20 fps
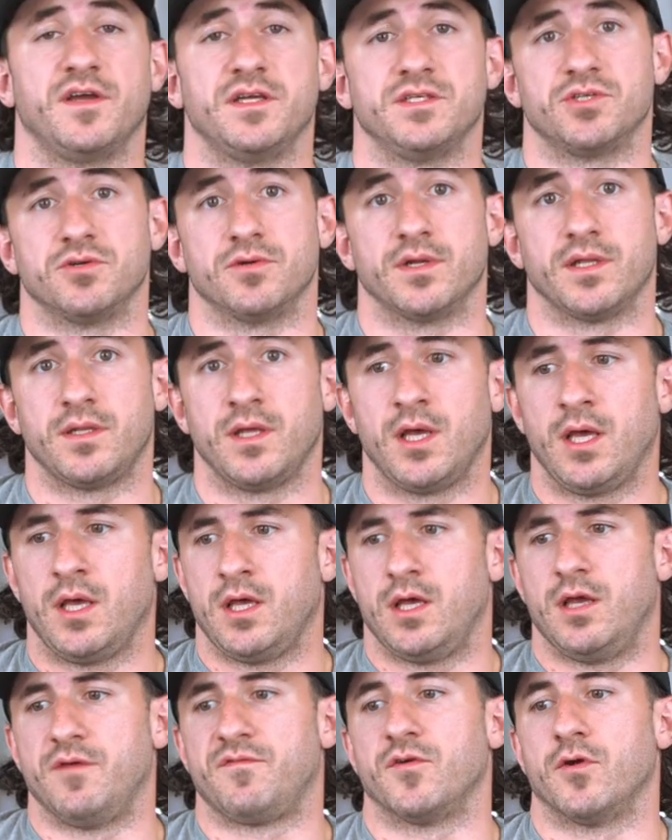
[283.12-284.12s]
phase you're in.
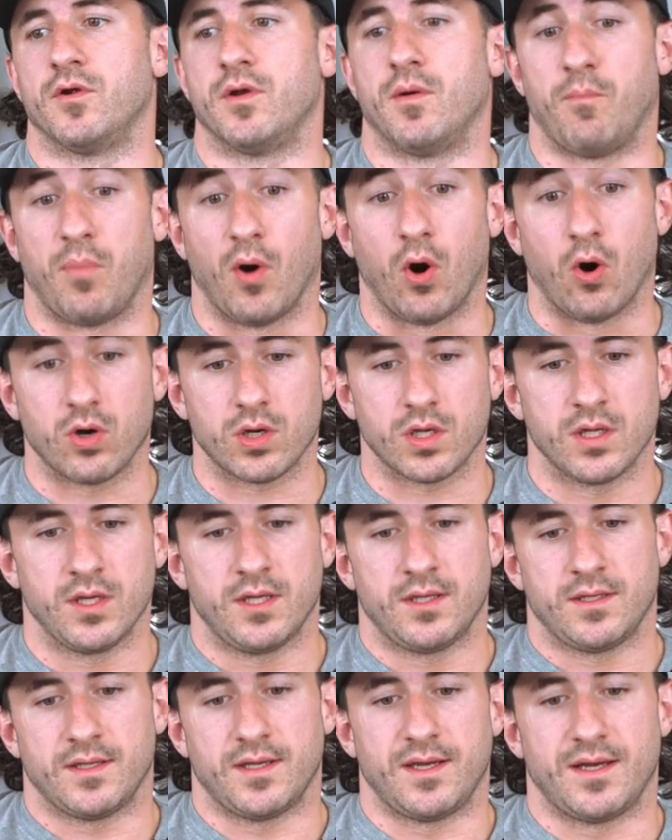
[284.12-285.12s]
If you're in a bulk,
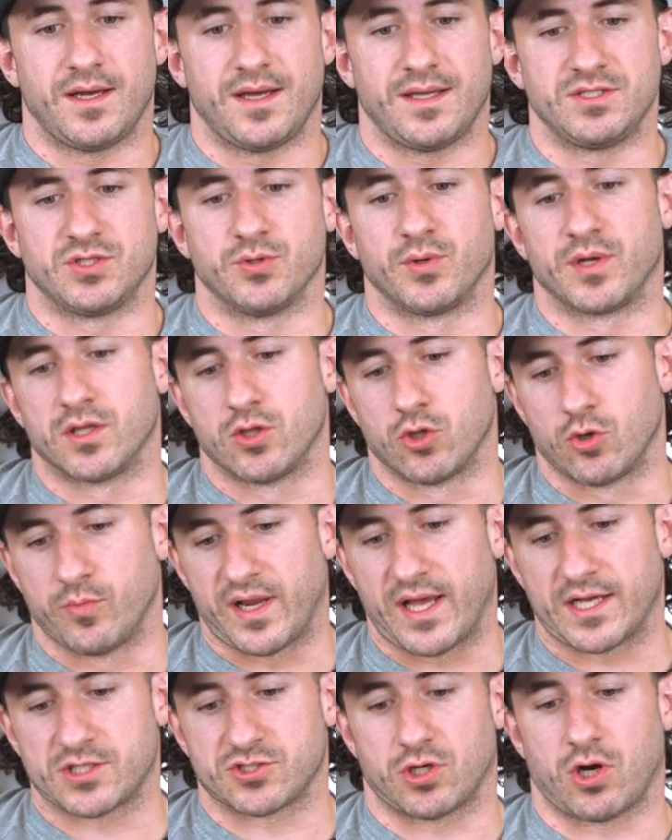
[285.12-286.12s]
uh, doing a little
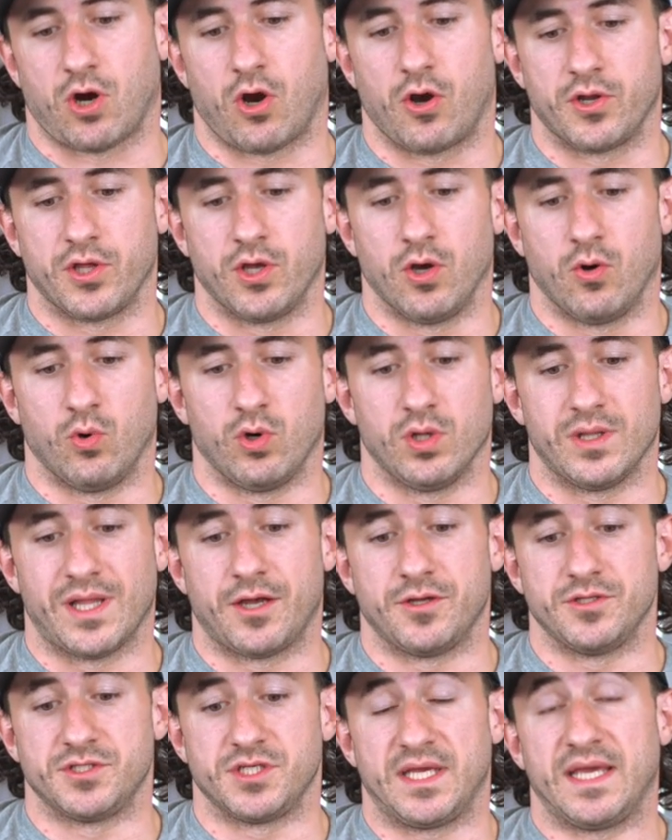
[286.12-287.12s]
bit of extra cardio will
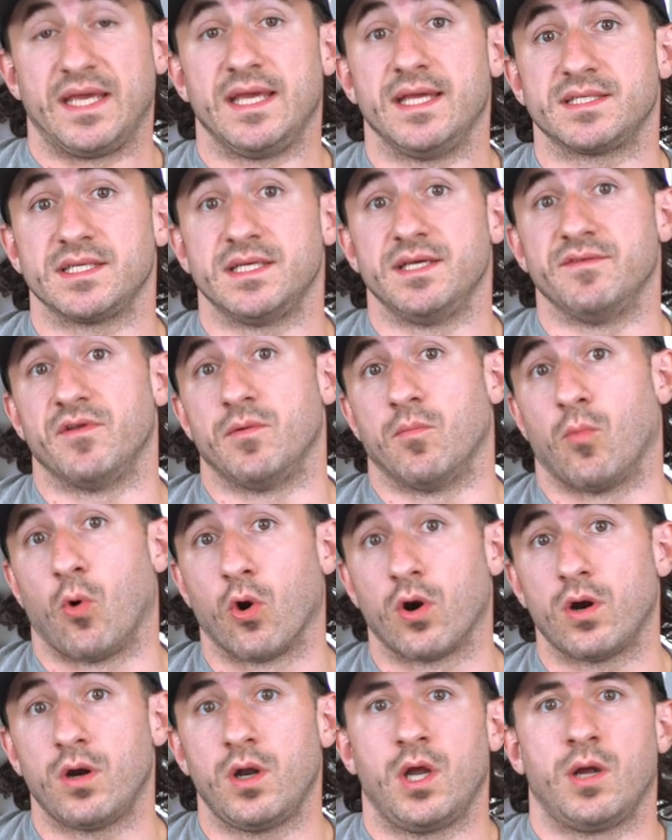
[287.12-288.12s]
allow you to eat even
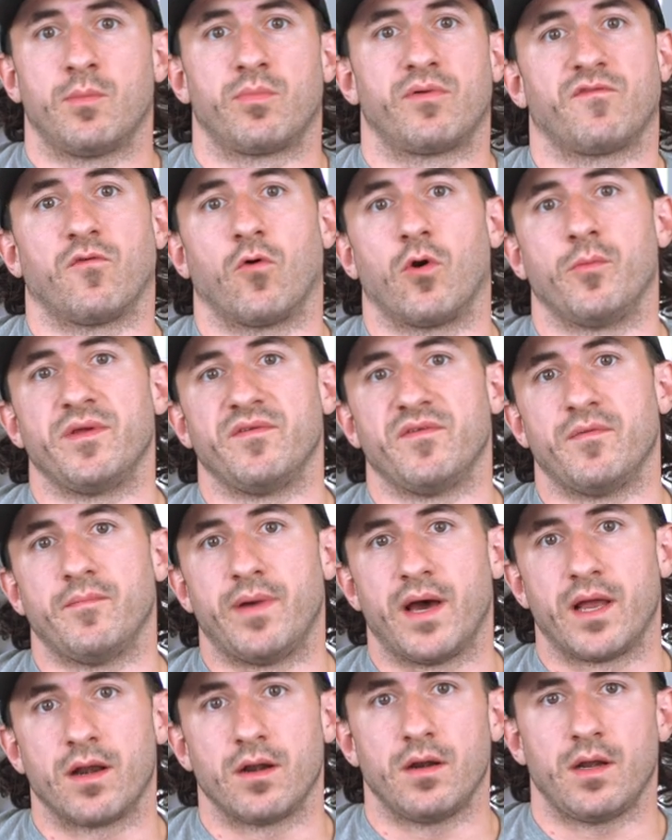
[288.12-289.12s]
more, perform
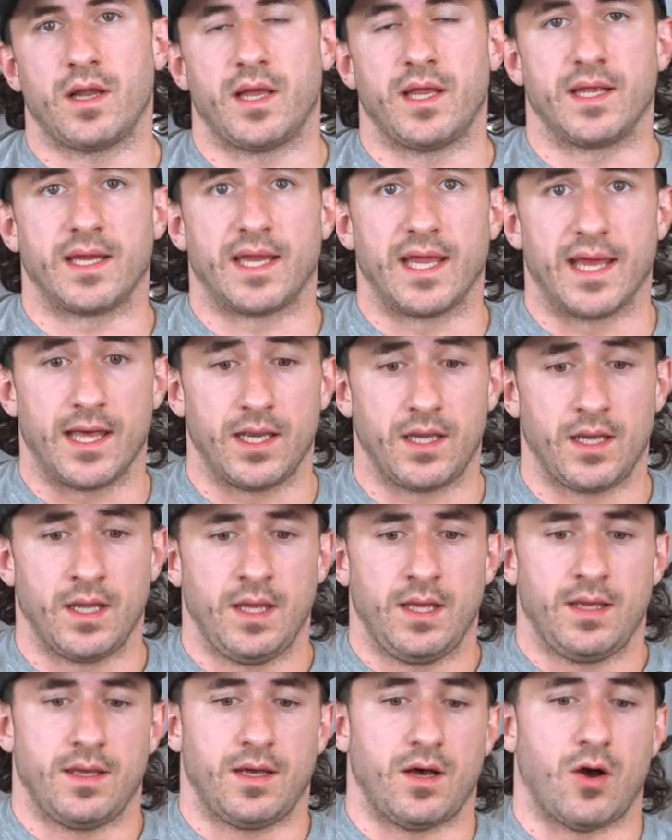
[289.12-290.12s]
even better, and again,
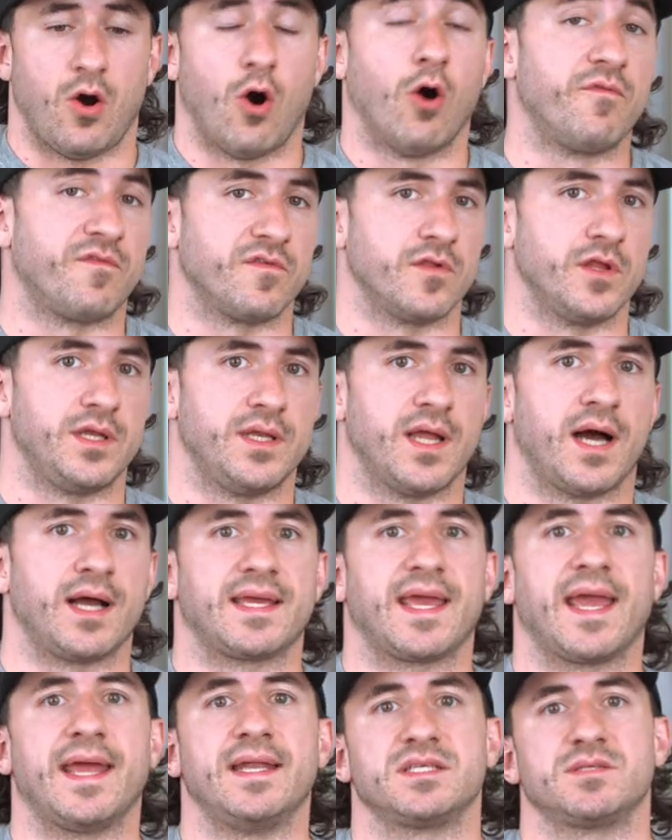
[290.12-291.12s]
uh, hopefully
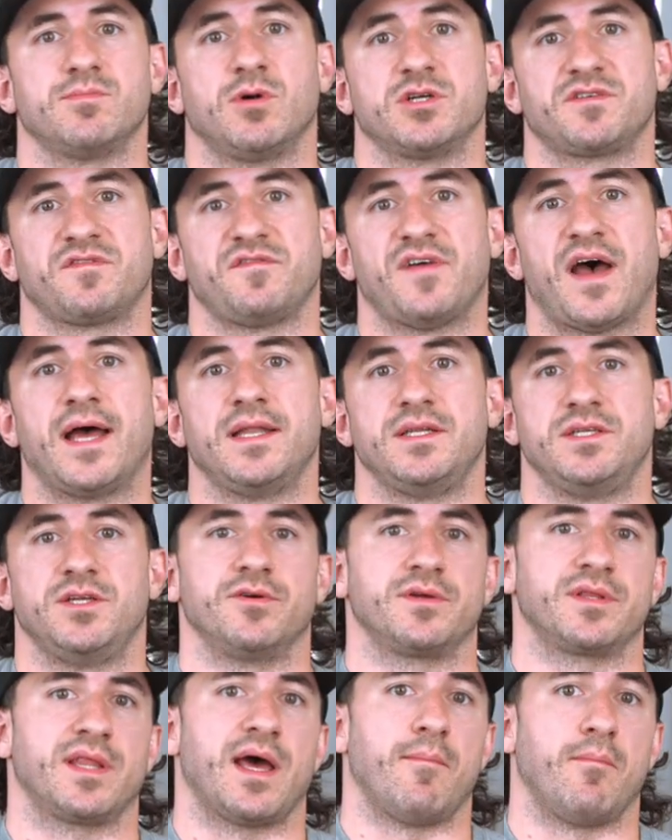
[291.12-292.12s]
not gain as much fat
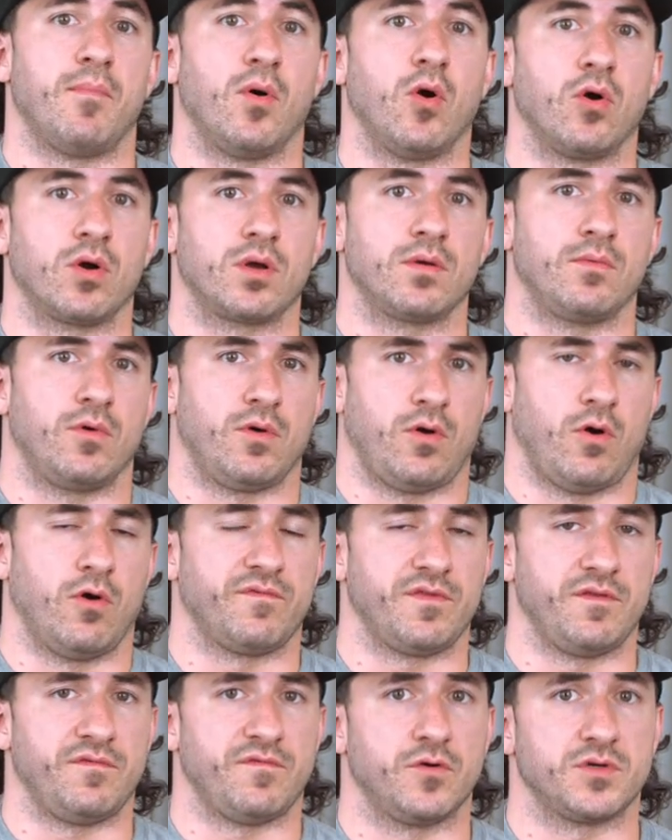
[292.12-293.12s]
during that bulk,
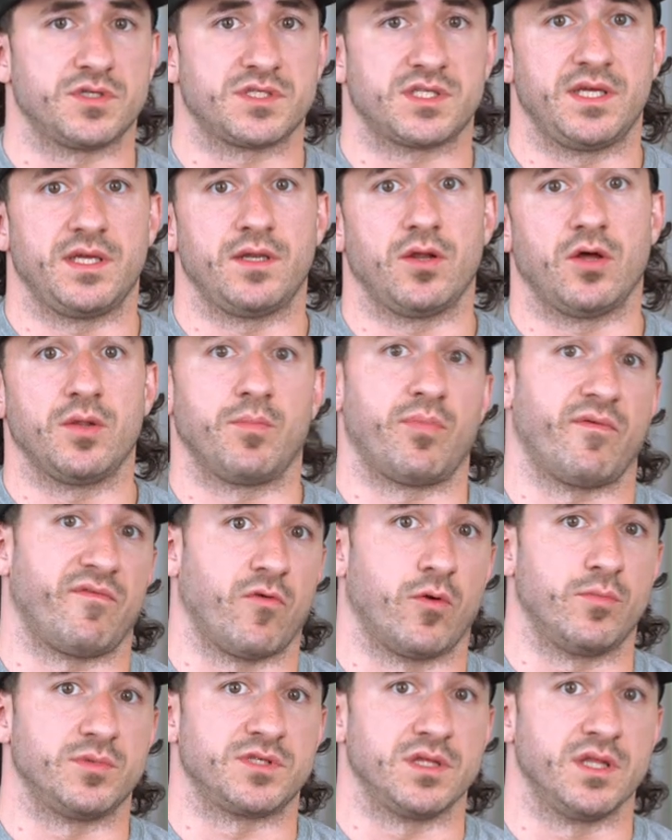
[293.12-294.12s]
hopefully focused in on the
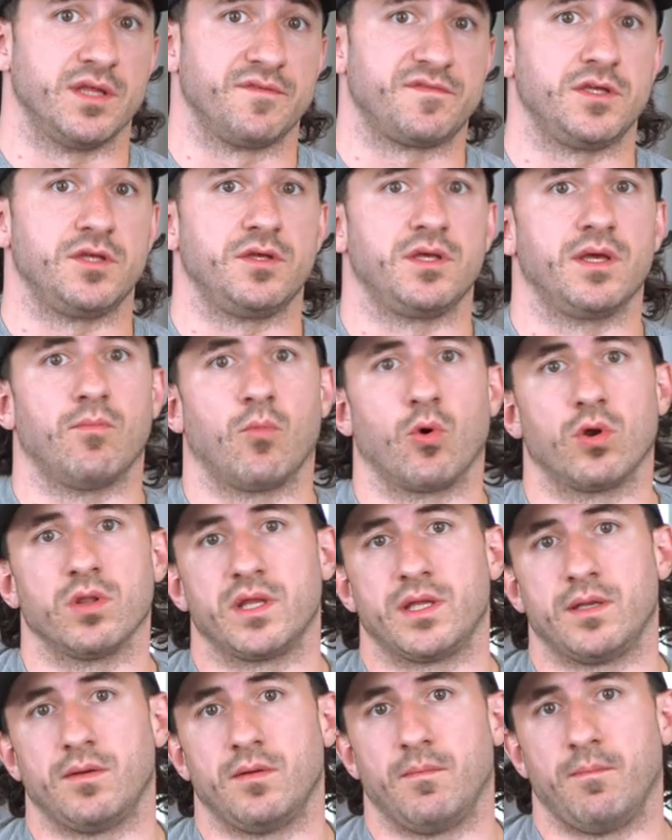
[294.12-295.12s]
performance of lifting, you get more
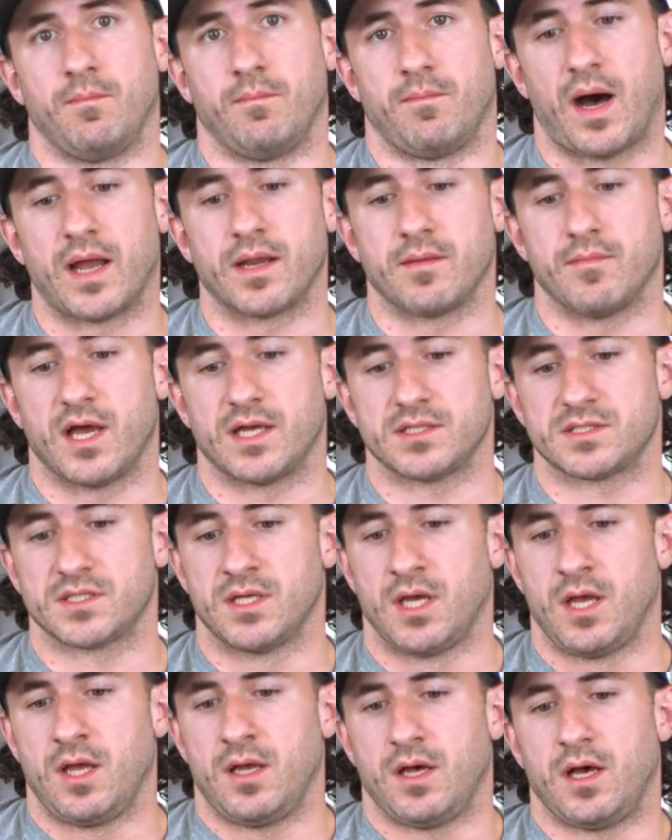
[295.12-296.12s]
lean body mass.
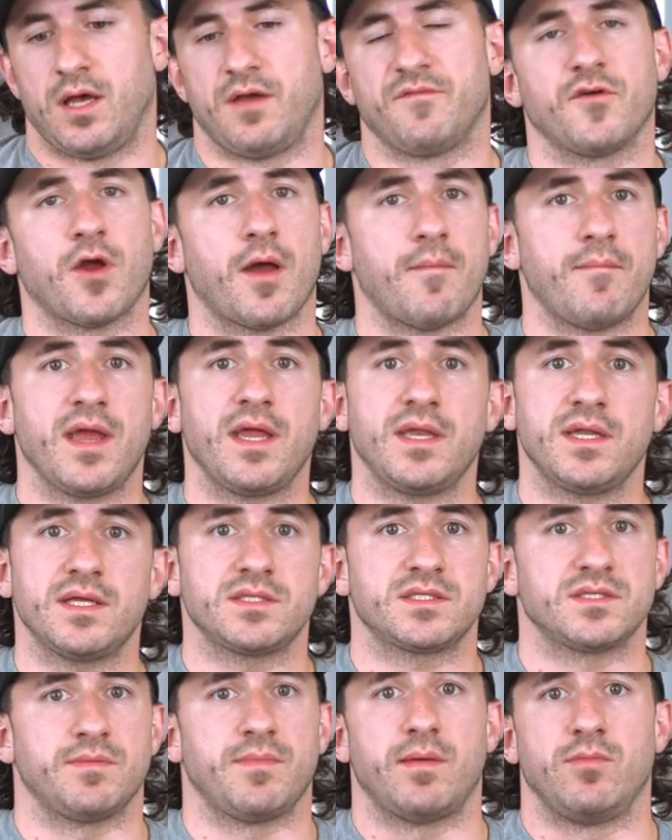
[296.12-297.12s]
Uh, if you're at
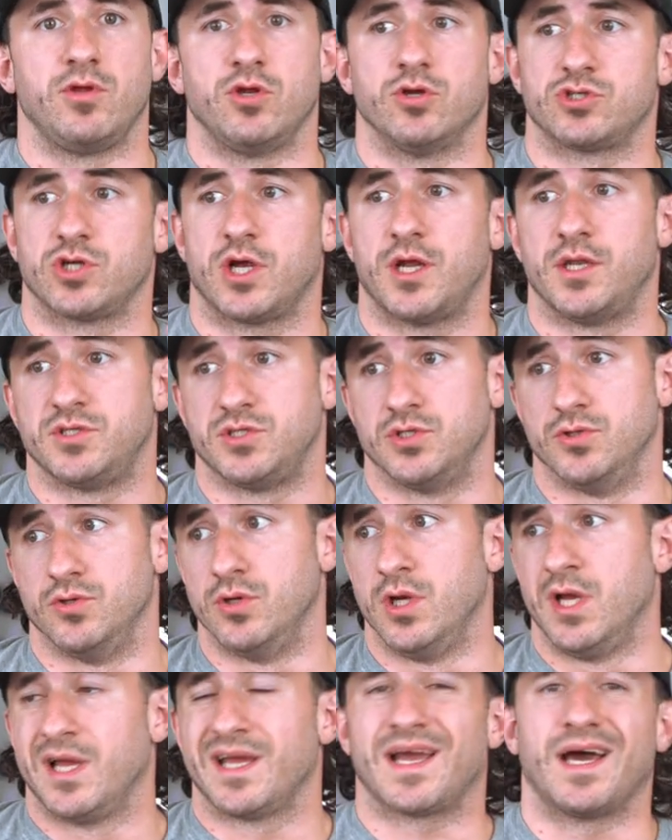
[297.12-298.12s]
maintenance and maybe you're trying
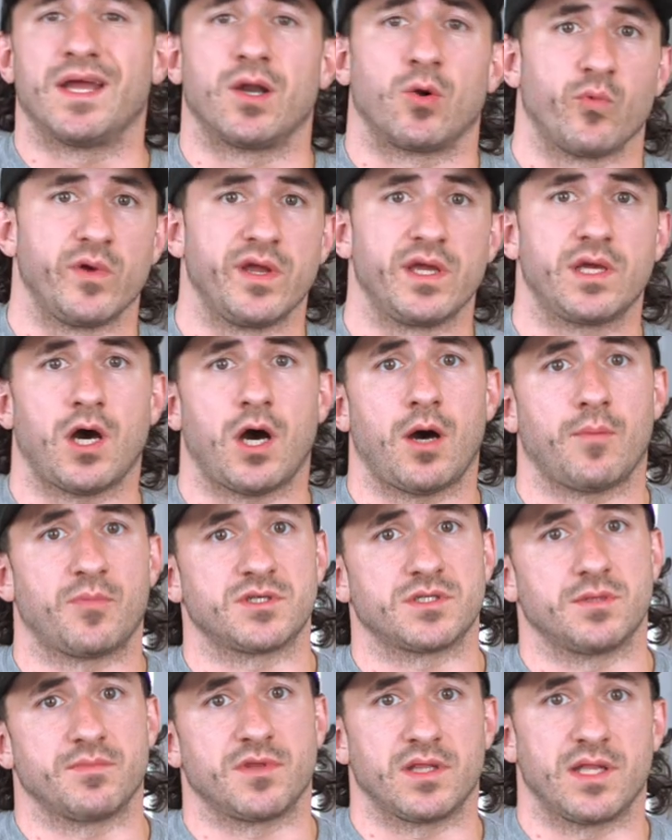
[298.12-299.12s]
to kind of recomp
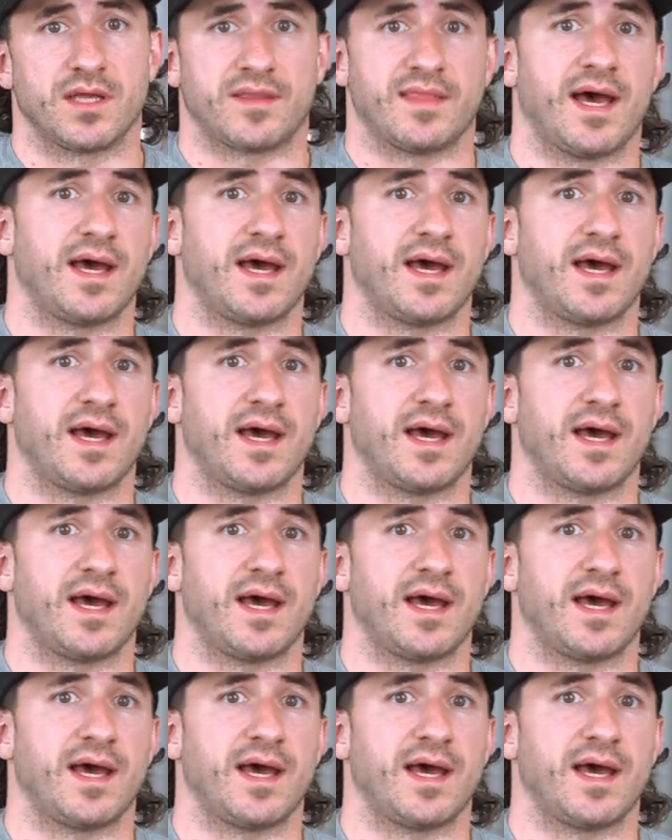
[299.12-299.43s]
or something like